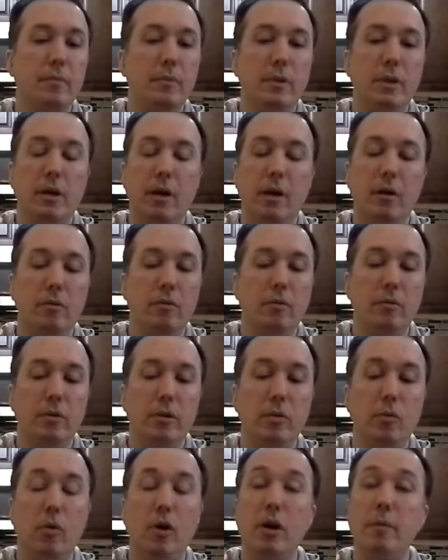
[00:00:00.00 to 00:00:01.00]
you know,
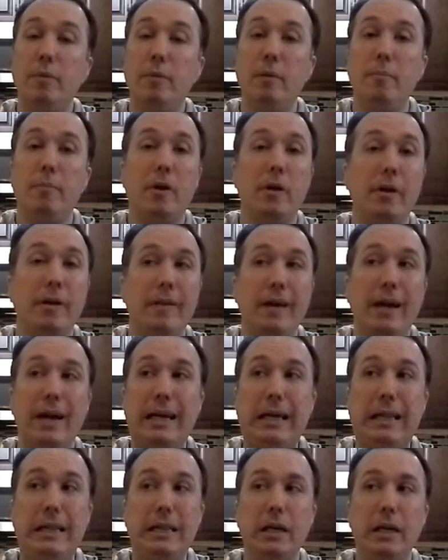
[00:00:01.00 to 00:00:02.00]
you want to be a part of
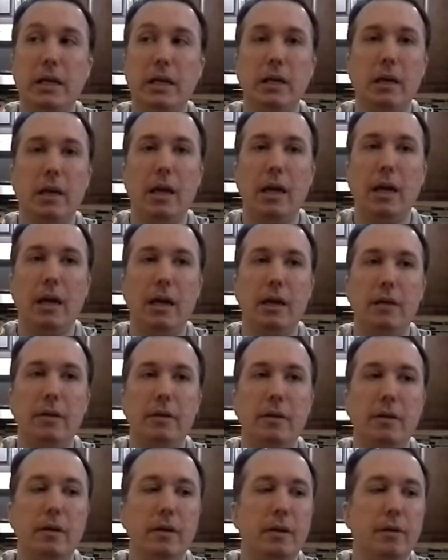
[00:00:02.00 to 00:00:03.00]
that clique,
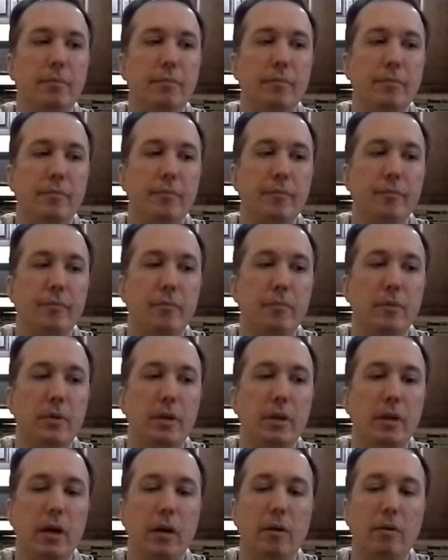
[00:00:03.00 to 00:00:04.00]
and
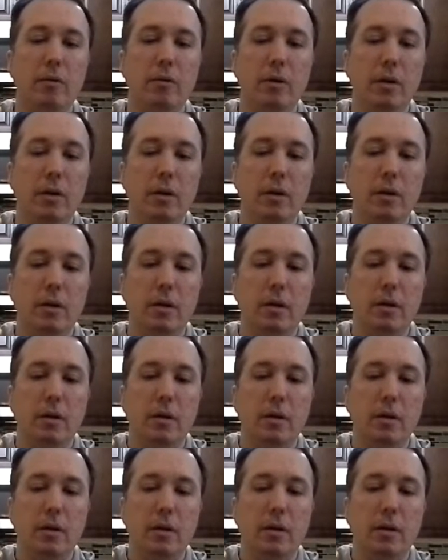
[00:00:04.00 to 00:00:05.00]
you know,
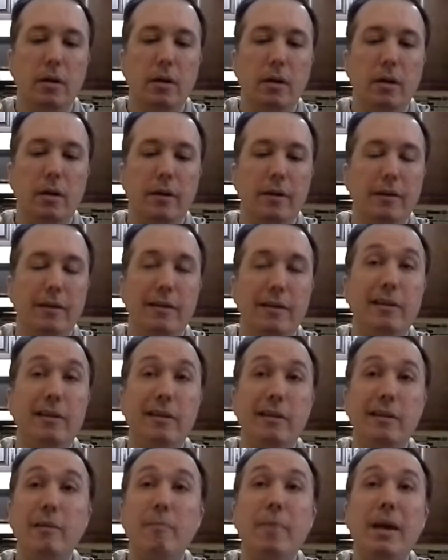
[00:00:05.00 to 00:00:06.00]

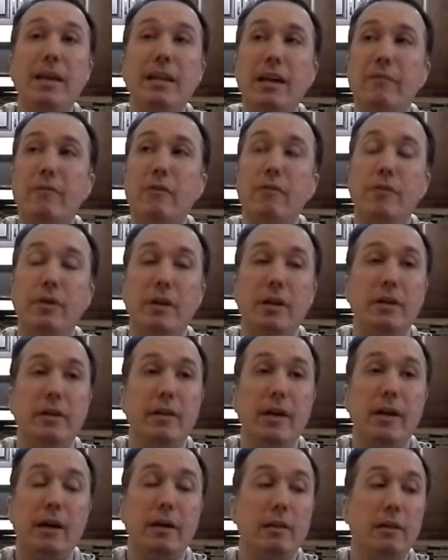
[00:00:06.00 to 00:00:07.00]
you may never fit into
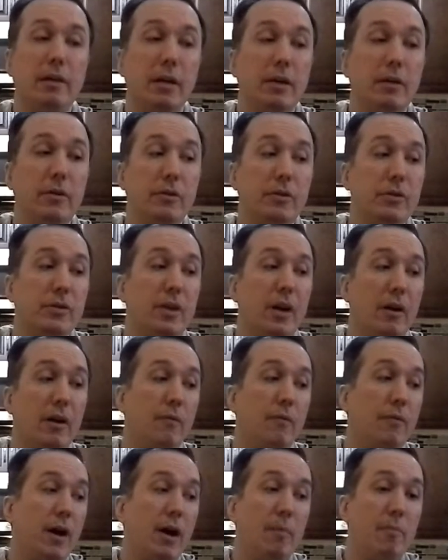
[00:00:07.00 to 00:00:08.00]
that clique. You just got to
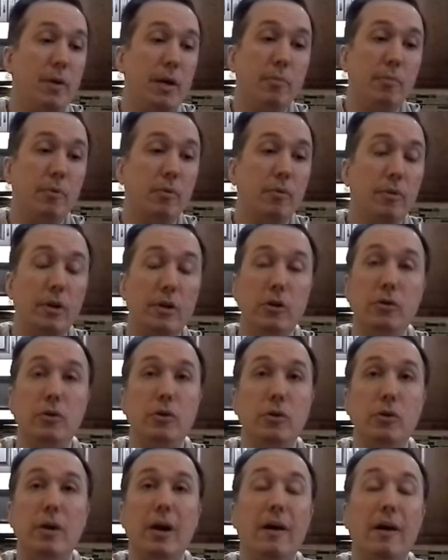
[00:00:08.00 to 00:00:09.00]
find people that you
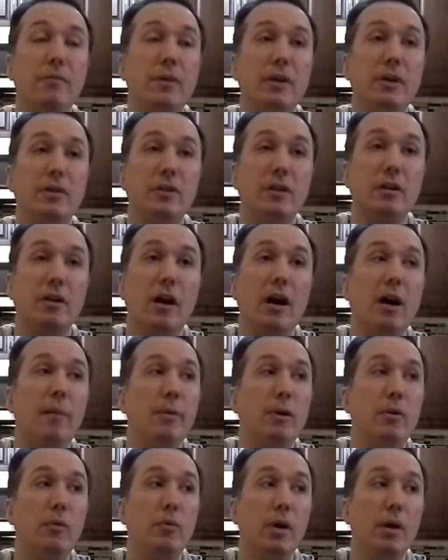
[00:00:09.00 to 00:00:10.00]
do have things in
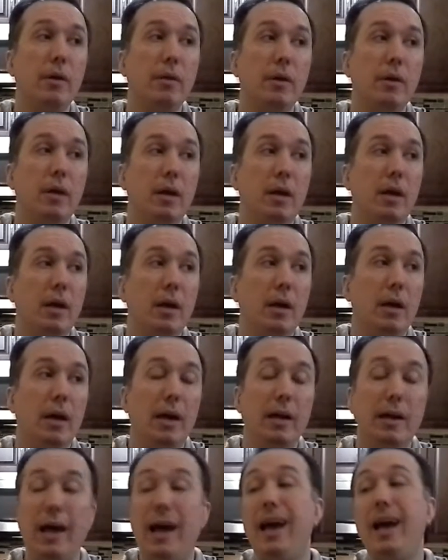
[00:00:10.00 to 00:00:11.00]
common with,
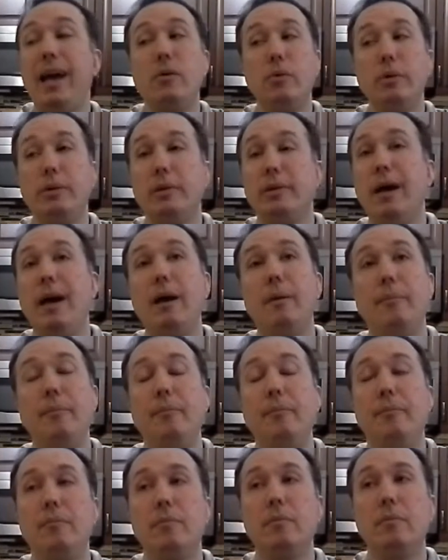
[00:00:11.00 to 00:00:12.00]
and hang with them,
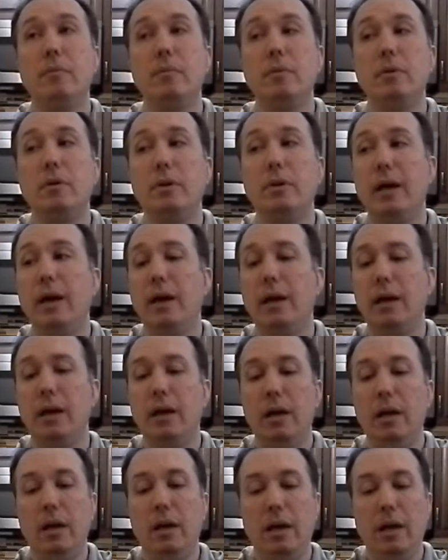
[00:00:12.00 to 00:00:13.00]
okay?
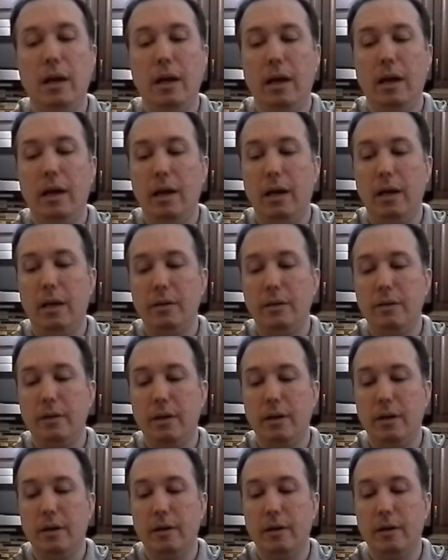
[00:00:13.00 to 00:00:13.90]
And